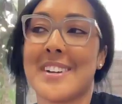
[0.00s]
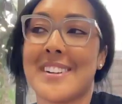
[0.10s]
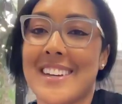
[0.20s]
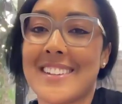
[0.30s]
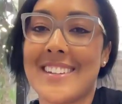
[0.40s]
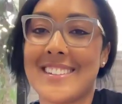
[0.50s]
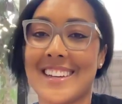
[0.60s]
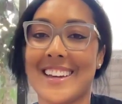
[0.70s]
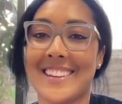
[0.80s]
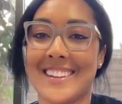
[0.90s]
we could take that
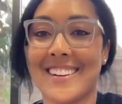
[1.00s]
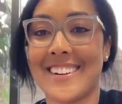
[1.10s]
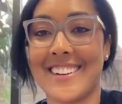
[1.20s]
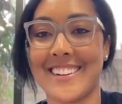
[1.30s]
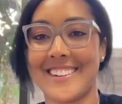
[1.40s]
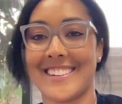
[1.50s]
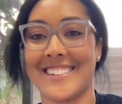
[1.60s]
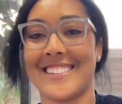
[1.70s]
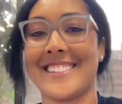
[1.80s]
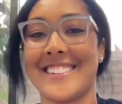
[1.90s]
together.
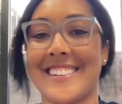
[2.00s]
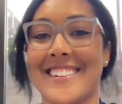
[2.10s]
Oh,